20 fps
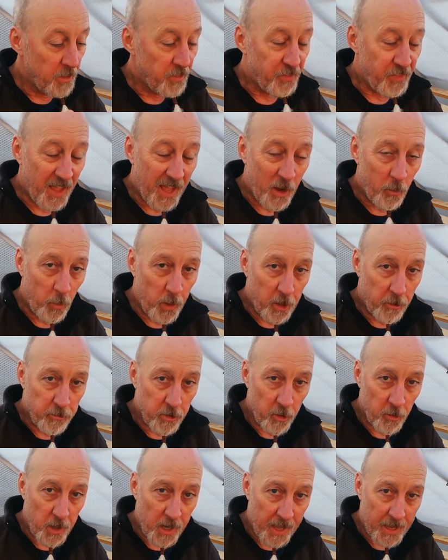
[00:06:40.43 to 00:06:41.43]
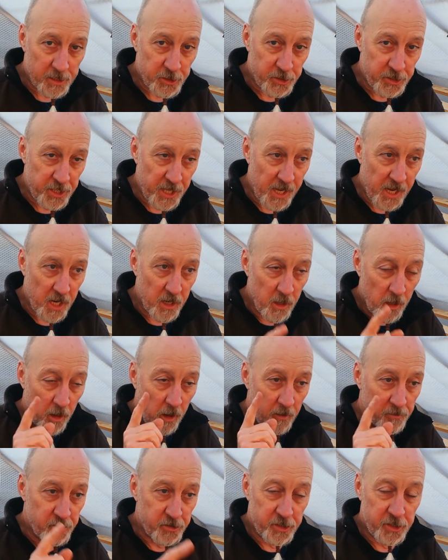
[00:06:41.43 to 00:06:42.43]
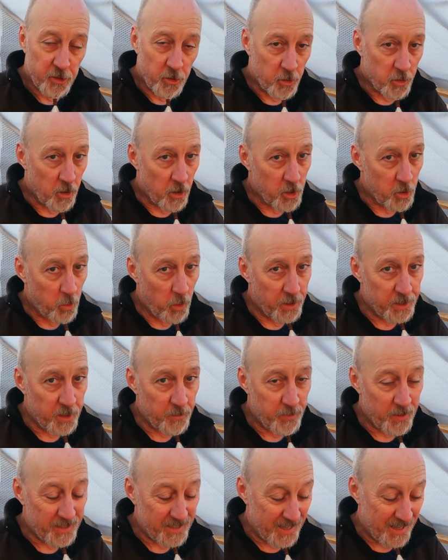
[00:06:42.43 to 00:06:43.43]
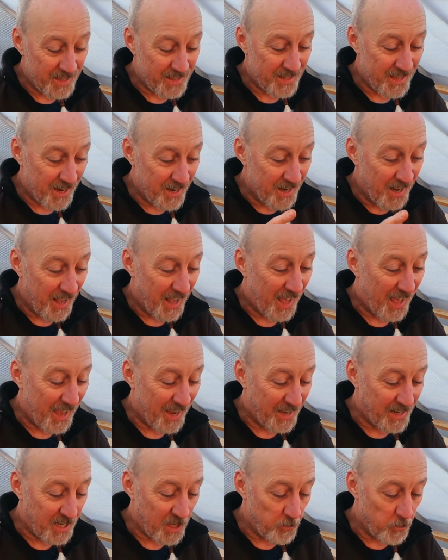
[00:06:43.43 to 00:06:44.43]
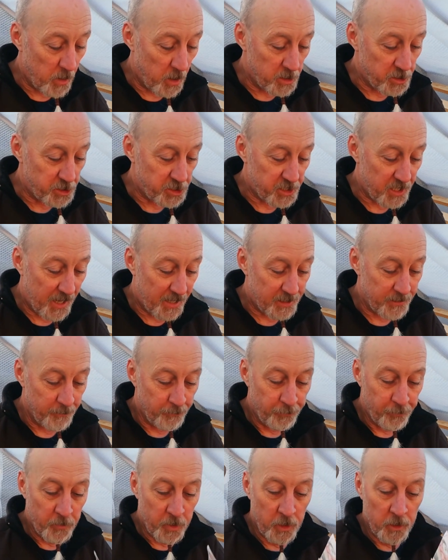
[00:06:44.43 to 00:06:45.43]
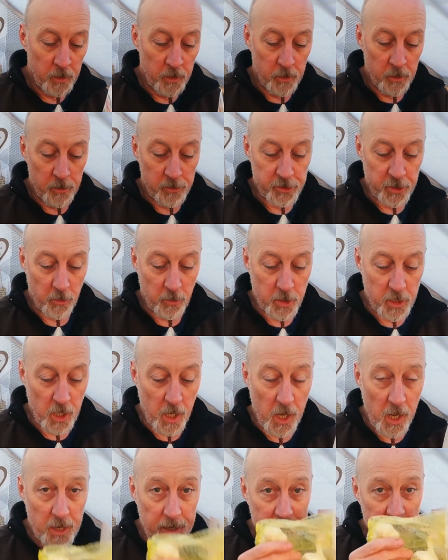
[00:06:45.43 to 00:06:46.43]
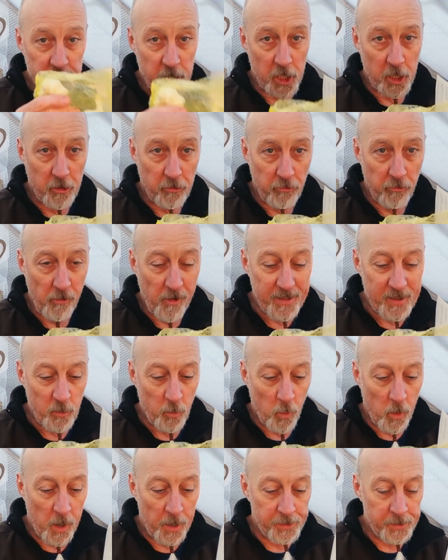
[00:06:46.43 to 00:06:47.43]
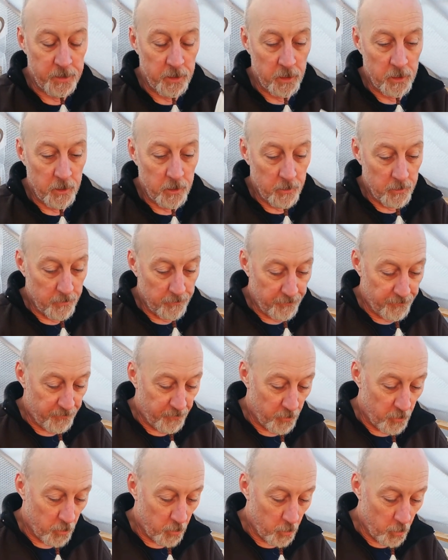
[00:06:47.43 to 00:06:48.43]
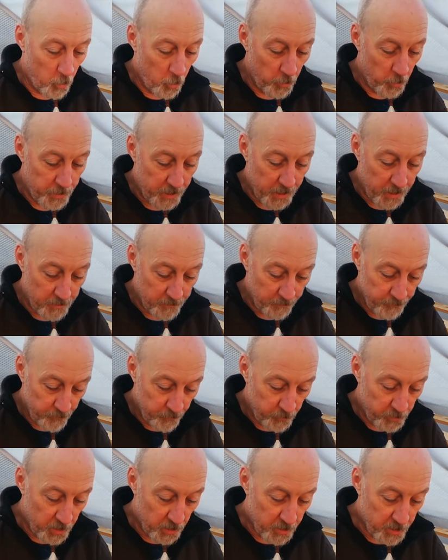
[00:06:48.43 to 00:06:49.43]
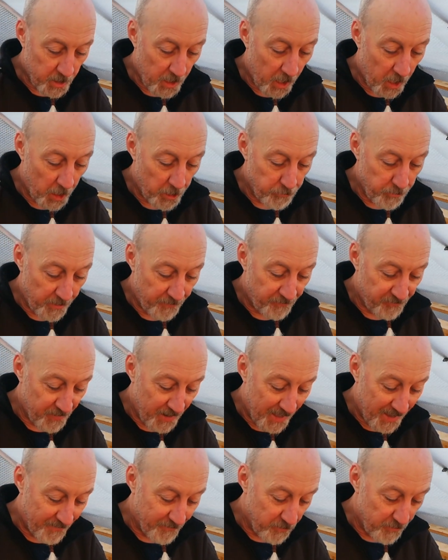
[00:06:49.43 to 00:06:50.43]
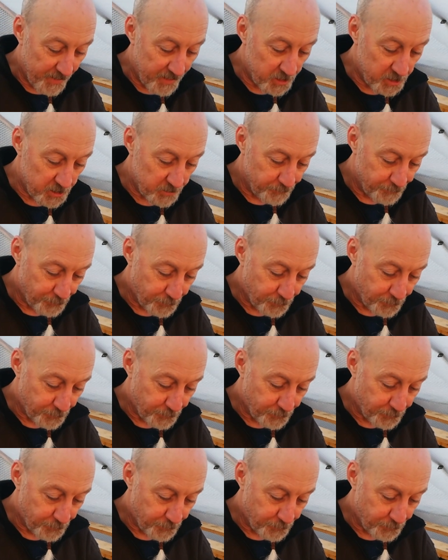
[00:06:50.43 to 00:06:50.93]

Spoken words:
That we grew last year. I've still got quite a bit in there hanging in my shed. So garlic's a great one for all your culinary flavourings.